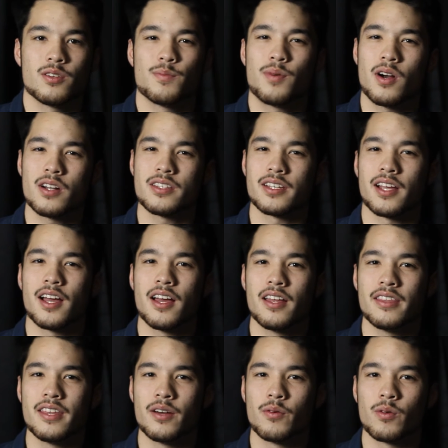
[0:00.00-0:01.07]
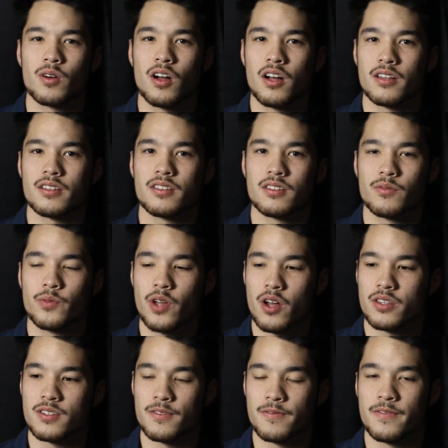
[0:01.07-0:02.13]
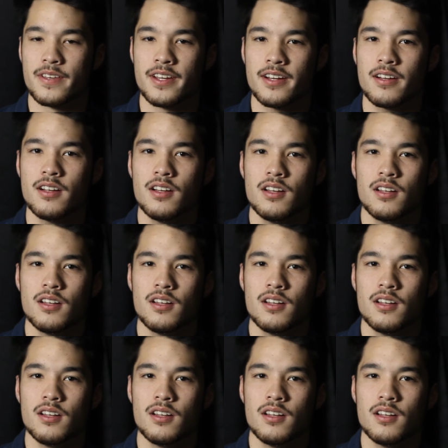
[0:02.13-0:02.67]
part to God that we ought to fear,